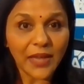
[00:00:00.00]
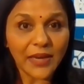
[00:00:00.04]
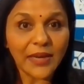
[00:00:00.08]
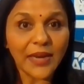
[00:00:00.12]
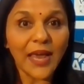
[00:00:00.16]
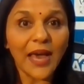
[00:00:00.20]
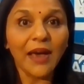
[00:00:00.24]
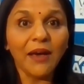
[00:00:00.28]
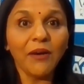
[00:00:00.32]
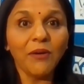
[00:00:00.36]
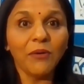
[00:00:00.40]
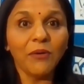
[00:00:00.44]
And
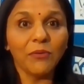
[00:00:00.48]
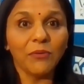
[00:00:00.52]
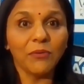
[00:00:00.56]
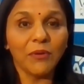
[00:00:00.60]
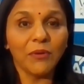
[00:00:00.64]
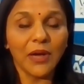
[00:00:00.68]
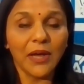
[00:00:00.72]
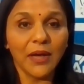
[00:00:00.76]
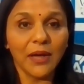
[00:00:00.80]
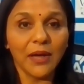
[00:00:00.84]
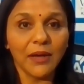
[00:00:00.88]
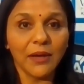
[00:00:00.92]
now
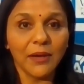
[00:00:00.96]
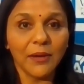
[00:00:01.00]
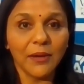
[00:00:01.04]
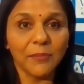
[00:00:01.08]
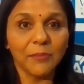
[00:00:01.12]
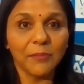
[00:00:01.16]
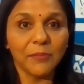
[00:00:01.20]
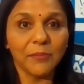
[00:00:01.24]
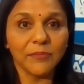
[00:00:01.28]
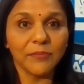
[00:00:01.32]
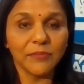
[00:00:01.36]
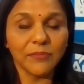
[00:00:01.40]

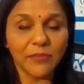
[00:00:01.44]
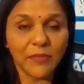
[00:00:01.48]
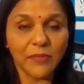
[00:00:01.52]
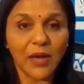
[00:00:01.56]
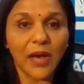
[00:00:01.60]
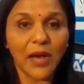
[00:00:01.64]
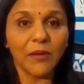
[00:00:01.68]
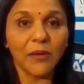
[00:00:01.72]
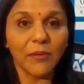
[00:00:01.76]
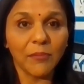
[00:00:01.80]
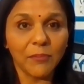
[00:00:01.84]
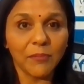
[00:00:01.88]

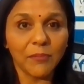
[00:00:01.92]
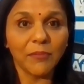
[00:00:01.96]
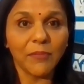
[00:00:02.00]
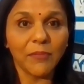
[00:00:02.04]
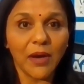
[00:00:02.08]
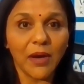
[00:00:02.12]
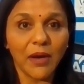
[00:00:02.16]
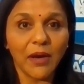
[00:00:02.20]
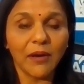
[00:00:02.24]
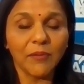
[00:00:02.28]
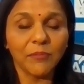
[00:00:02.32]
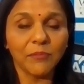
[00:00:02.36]

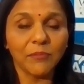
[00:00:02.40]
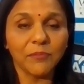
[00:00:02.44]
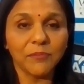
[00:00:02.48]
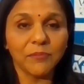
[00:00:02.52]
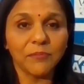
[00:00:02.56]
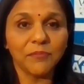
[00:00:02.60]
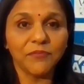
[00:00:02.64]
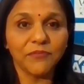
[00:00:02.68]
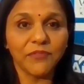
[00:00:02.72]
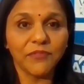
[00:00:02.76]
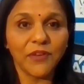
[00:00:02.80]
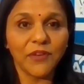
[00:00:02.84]
our
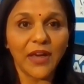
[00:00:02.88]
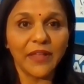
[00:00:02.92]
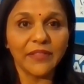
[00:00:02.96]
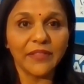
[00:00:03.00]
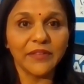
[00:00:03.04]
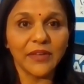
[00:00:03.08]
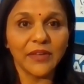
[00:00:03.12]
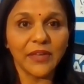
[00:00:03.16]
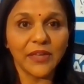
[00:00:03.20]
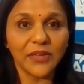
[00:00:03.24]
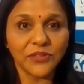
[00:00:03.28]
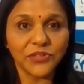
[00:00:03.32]

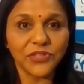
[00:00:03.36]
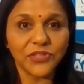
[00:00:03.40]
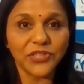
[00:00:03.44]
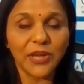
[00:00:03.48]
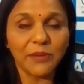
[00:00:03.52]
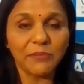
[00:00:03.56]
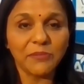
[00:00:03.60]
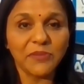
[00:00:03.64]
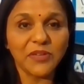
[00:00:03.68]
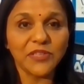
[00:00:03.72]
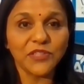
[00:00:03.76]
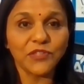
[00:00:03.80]
father and
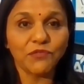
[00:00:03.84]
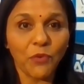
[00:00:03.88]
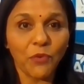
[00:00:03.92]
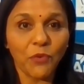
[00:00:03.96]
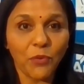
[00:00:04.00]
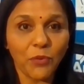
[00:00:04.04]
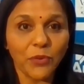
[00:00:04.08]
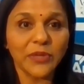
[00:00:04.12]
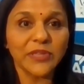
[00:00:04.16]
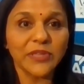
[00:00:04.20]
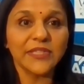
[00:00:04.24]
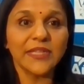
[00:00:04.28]
chairman is
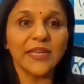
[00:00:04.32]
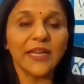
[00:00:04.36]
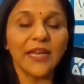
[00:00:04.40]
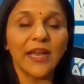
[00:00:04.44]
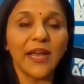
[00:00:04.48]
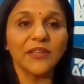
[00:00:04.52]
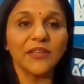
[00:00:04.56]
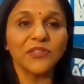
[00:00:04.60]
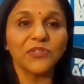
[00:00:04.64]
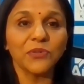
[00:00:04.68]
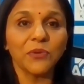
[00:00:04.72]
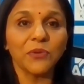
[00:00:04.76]
focusing
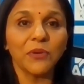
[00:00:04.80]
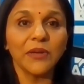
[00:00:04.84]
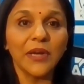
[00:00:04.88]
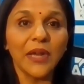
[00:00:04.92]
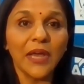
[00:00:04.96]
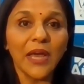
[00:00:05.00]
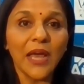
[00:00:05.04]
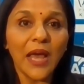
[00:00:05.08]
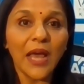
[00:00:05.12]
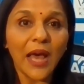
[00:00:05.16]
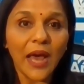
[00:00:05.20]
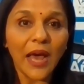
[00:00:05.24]
us on
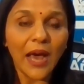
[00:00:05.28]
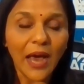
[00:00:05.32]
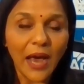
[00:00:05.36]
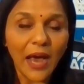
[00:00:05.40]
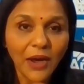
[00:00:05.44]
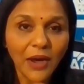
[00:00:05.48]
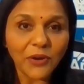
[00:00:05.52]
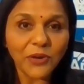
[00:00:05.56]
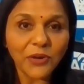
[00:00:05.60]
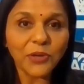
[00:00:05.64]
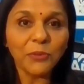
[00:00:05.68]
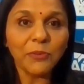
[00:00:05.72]

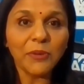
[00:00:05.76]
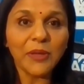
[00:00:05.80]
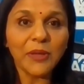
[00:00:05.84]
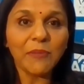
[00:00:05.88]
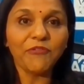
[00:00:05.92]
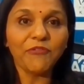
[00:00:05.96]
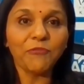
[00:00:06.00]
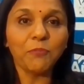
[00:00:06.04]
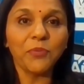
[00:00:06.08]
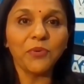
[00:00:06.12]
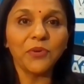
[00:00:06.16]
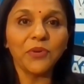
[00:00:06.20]
how do we
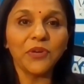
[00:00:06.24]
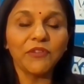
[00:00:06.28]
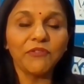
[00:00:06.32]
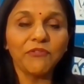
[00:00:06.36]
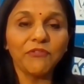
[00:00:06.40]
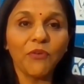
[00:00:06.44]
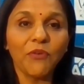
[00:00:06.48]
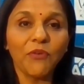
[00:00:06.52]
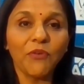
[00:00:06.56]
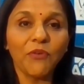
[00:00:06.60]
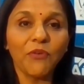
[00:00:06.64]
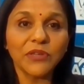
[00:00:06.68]
put a
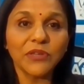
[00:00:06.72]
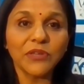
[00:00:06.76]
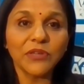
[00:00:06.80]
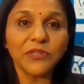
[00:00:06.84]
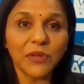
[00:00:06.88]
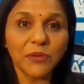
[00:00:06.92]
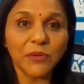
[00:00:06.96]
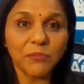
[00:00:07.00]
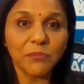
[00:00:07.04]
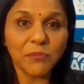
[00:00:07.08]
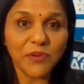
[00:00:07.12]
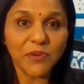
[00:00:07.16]
focus
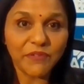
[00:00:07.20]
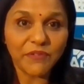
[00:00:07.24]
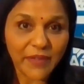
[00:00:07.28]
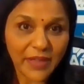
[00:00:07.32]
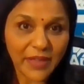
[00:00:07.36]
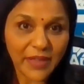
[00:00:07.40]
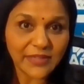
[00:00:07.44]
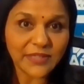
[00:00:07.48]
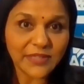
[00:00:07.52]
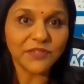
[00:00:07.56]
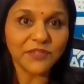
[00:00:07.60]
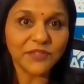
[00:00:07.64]
on
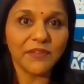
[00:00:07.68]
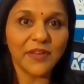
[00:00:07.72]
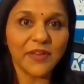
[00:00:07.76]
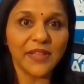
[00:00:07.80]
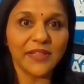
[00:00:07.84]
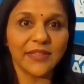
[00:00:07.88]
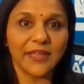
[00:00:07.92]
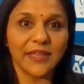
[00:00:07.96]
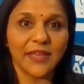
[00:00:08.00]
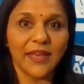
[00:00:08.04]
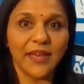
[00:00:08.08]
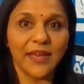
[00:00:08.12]
preventive
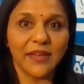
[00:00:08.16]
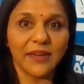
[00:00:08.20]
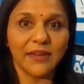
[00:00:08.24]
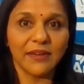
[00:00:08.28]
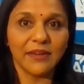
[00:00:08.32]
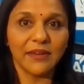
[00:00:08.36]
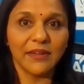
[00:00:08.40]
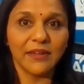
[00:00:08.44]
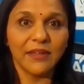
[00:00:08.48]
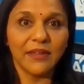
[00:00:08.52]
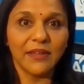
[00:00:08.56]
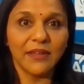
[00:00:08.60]
healthcare
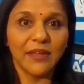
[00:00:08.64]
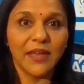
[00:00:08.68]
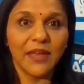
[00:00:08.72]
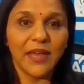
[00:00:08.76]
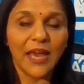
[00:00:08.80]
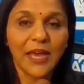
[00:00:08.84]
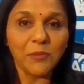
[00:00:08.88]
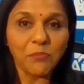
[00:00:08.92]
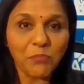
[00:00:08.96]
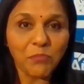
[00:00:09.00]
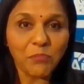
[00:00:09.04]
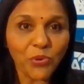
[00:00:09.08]

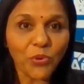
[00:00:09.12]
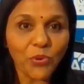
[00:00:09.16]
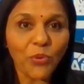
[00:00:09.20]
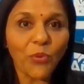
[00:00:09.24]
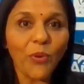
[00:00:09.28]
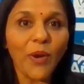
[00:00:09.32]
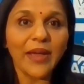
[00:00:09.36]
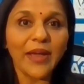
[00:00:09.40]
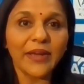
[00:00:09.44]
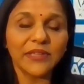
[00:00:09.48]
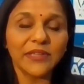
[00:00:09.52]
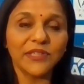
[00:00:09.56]
and
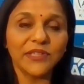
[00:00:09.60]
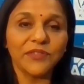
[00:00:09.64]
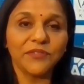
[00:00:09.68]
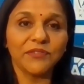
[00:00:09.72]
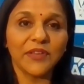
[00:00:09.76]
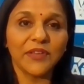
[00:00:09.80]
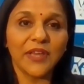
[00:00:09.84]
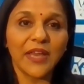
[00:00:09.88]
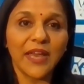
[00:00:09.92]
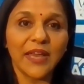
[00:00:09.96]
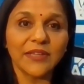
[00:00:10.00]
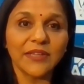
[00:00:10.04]
proactive
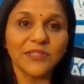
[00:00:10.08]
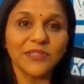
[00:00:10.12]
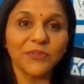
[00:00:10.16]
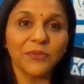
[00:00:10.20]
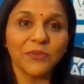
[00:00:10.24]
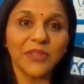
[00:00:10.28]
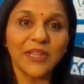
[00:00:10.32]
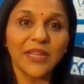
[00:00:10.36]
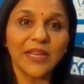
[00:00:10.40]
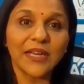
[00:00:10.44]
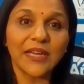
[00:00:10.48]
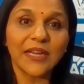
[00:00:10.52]
care
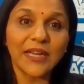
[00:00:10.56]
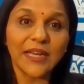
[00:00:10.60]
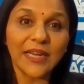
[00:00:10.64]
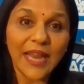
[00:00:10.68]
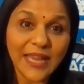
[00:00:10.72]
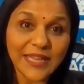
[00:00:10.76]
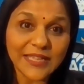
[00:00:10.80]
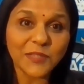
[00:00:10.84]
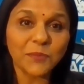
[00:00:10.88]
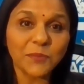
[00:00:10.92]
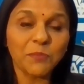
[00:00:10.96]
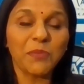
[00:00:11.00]
so that
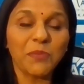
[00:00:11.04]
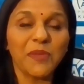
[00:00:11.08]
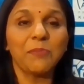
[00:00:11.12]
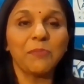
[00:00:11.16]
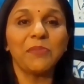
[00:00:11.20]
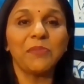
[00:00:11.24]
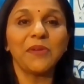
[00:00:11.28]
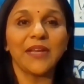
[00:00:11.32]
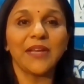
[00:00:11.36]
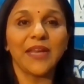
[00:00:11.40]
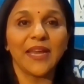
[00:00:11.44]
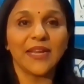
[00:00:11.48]
less
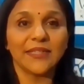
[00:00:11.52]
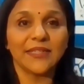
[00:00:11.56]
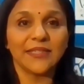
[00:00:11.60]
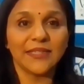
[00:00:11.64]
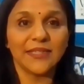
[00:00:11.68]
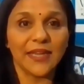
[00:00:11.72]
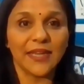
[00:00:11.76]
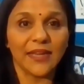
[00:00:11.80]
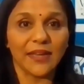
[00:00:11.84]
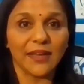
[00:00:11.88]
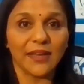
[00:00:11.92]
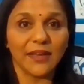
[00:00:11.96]
people get
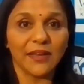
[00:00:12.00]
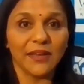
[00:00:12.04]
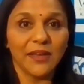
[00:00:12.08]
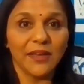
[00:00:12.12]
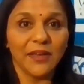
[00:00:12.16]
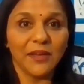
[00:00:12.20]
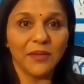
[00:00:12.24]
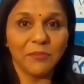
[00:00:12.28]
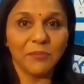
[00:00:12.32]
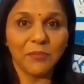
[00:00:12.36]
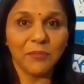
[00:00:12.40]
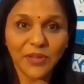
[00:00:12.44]
sick.
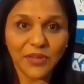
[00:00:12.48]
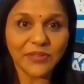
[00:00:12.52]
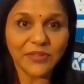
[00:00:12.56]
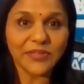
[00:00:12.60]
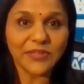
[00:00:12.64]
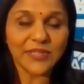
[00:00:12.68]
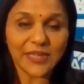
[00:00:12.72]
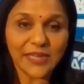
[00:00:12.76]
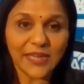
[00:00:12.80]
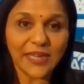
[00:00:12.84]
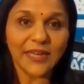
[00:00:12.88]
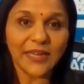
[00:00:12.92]

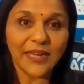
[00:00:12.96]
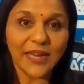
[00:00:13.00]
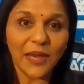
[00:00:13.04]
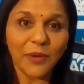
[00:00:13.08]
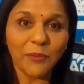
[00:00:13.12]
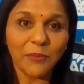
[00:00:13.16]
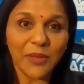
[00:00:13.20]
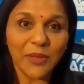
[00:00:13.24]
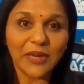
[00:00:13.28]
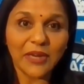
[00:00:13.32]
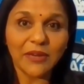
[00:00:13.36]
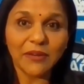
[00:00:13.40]
Because in
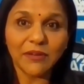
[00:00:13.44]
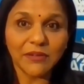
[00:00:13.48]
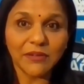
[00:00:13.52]
India,